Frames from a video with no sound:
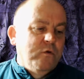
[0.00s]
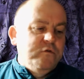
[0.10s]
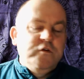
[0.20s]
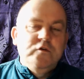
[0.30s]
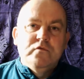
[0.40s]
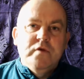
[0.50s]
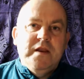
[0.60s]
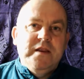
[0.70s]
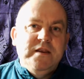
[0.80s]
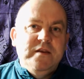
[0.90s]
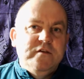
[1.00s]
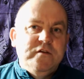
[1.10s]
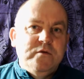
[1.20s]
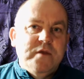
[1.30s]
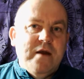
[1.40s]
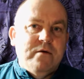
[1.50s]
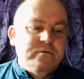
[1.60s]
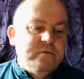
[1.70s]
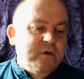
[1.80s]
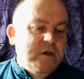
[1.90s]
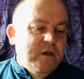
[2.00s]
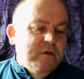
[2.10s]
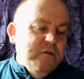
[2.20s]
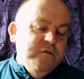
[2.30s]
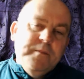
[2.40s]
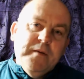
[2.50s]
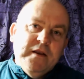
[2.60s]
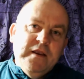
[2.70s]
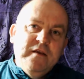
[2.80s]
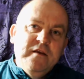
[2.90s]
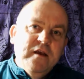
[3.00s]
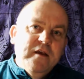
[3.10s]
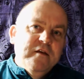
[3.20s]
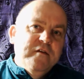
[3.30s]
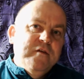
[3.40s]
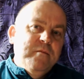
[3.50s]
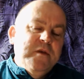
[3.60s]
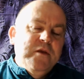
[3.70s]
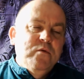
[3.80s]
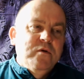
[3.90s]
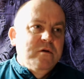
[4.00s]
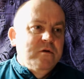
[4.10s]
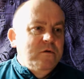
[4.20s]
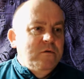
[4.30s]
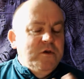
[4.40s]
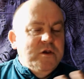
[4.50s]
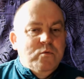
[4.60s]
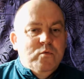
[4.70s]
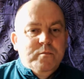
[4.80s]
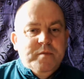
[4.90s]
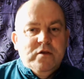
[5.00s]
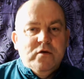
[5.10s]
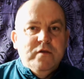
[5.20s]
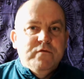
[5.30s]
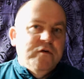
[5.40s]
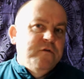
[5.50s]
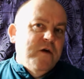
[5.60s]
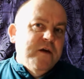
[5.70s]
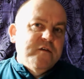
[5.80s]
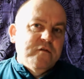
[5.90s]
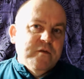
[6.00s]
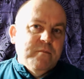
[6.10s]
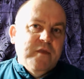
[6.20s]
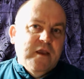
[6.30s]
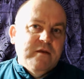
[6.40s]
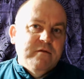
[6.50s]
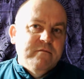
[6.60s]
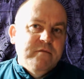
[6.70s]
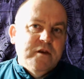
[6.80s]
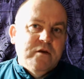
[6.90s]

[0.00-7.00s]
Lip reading: What do you really need to do now? So typically, somebody will be looking for advice on something.